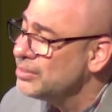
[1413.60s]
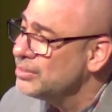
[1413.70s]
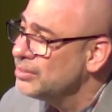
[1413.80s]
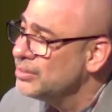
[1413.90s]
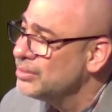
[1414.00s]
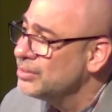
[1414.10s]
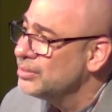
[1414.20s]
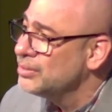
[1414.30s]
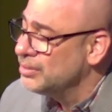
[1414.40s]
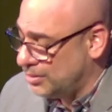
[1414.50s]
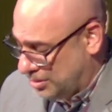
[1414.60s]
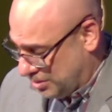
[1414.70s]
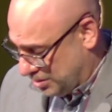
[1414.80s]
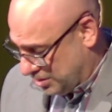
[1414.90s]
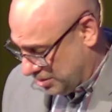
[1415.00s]

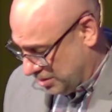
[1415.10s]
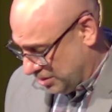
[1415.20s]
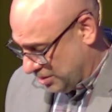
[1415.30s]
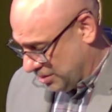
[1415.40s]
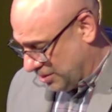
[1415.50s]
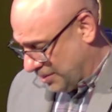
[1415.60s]
Nobody speaks.